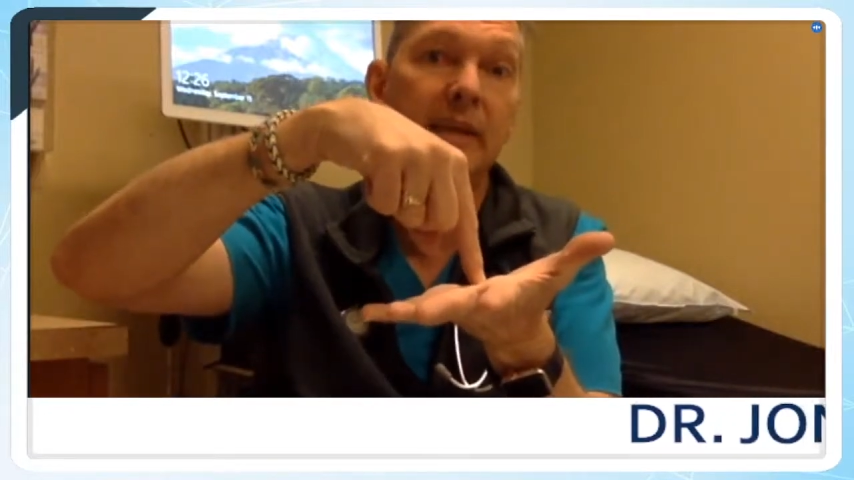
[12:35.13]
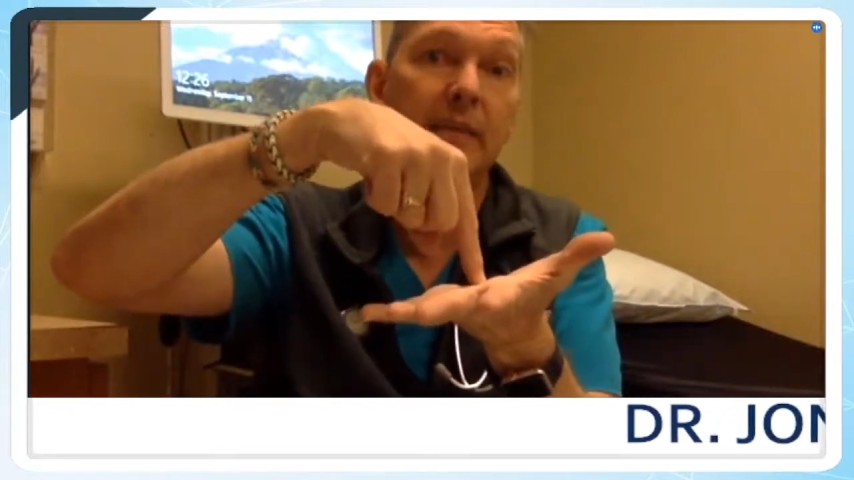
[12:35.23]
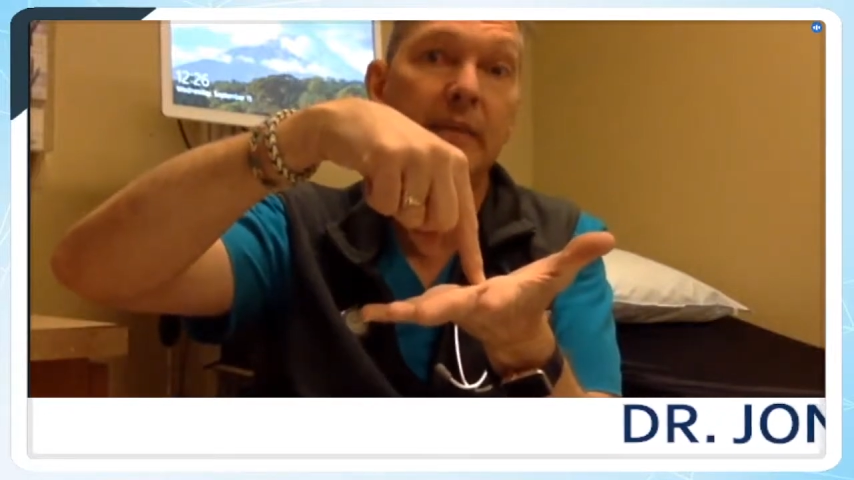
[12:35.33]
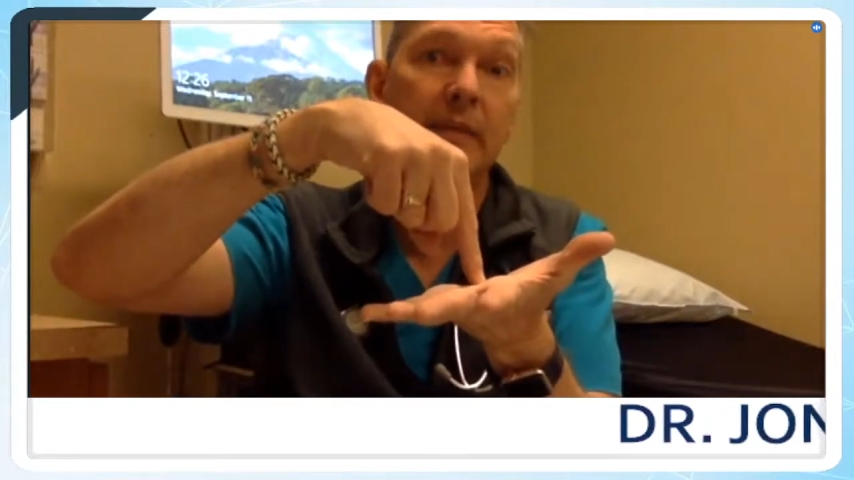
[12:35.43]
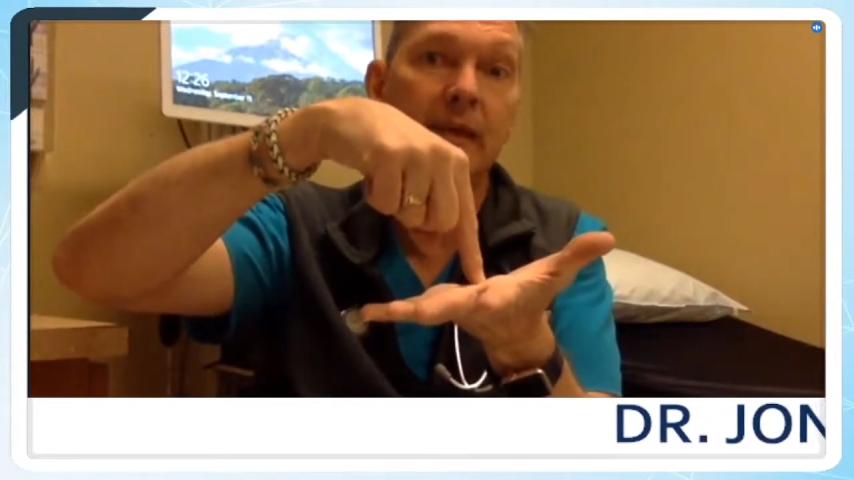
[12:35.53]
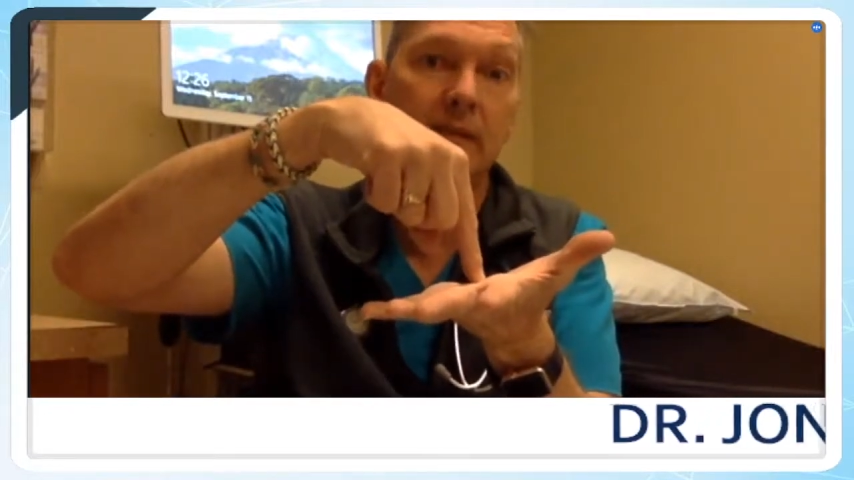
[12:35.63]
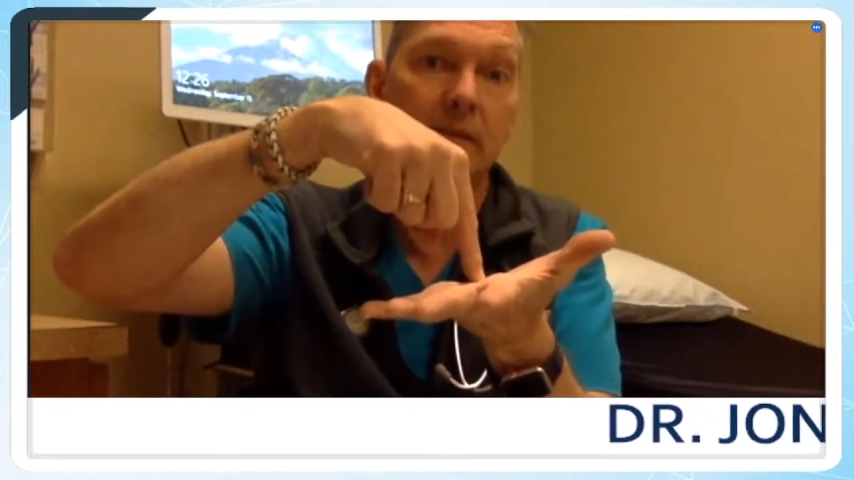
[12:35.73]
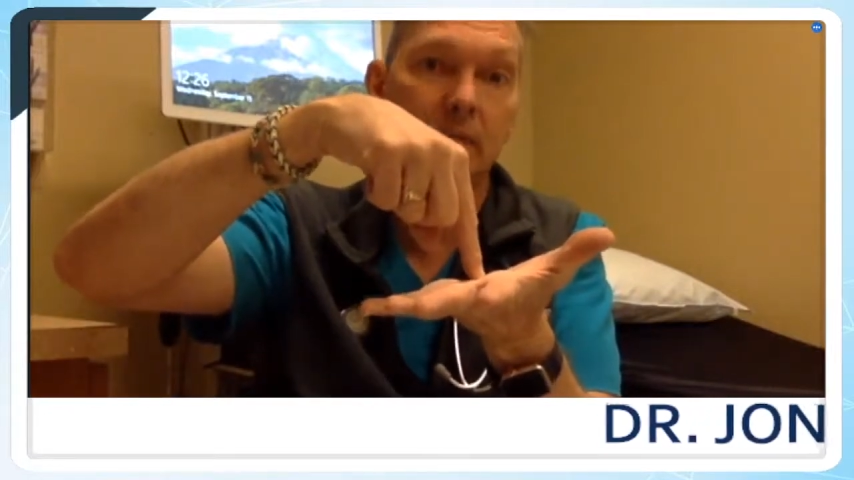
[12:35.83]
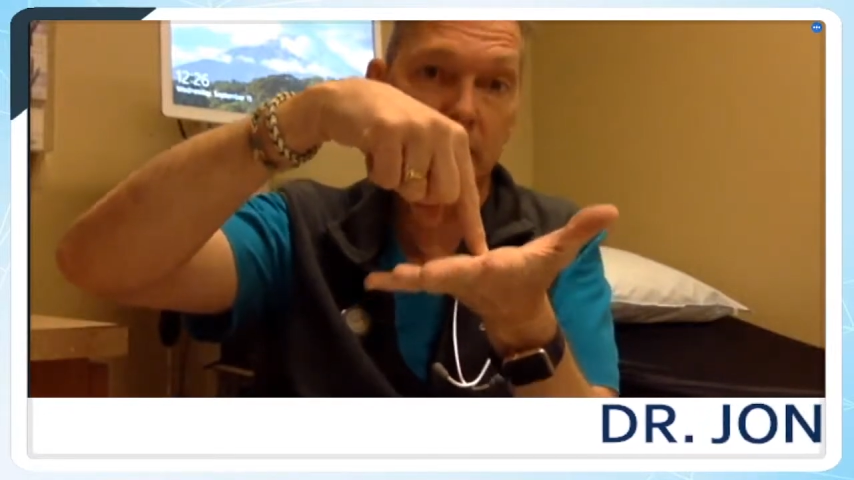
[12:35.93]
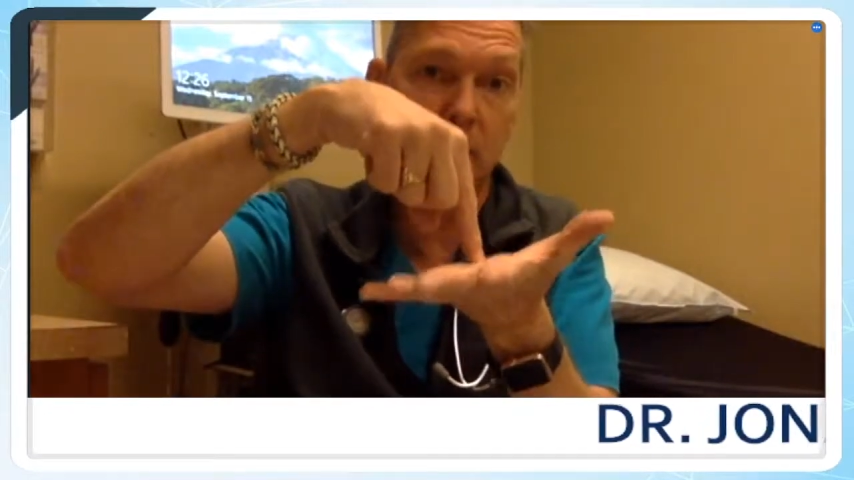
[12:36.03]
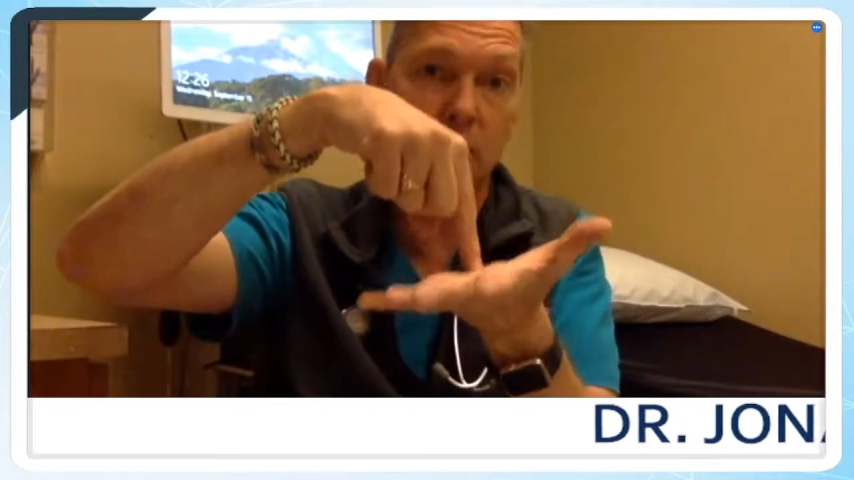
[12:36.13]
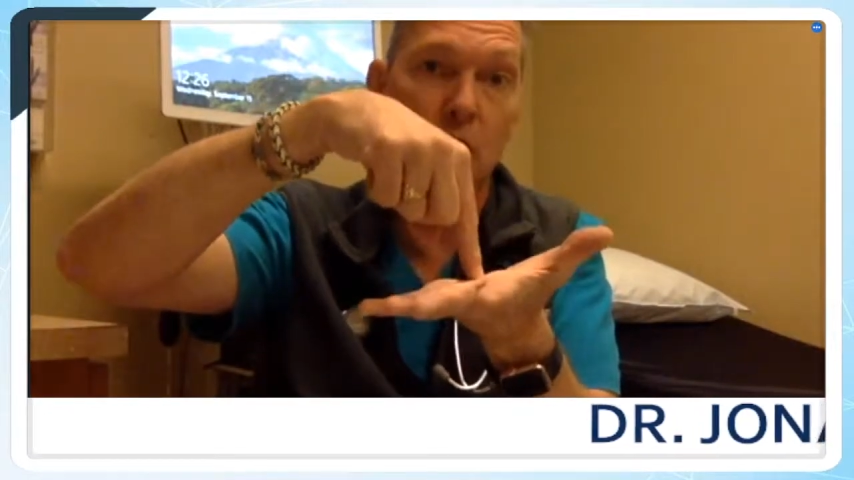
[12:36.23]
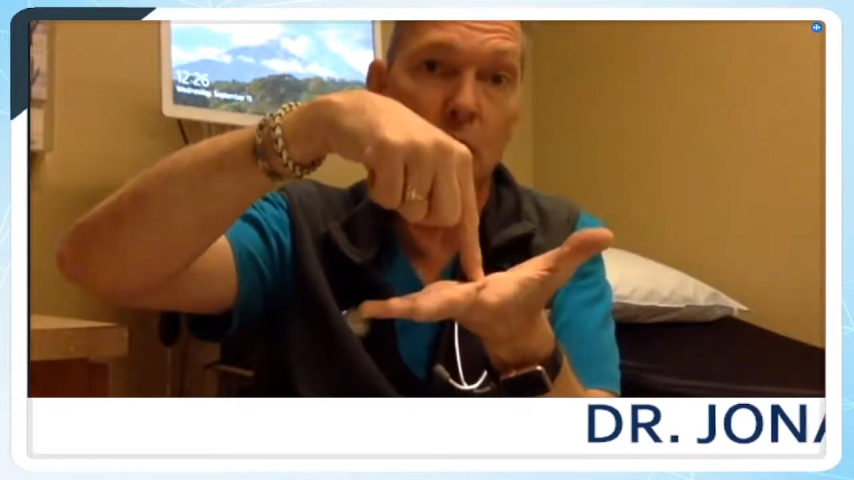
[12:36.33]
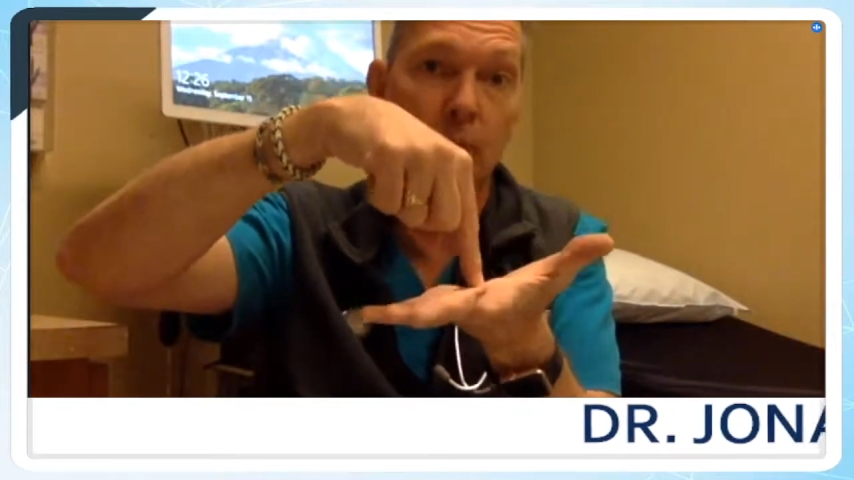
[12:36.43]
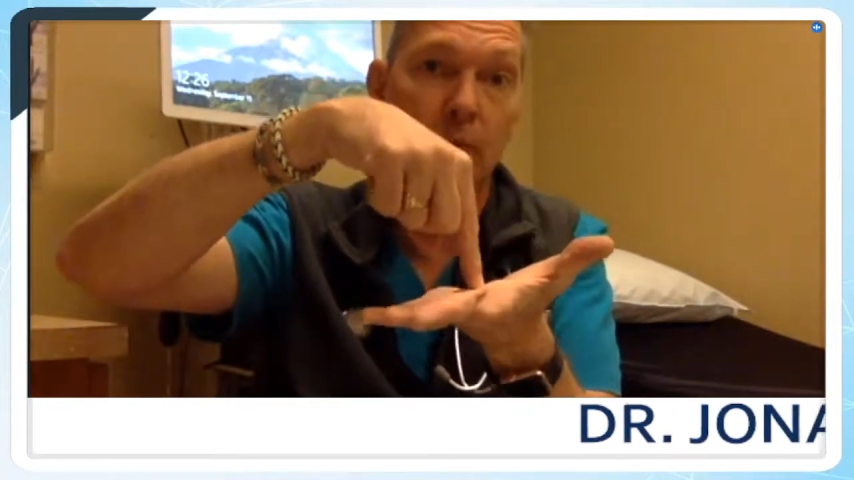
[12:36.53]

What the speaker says: tip of that scope.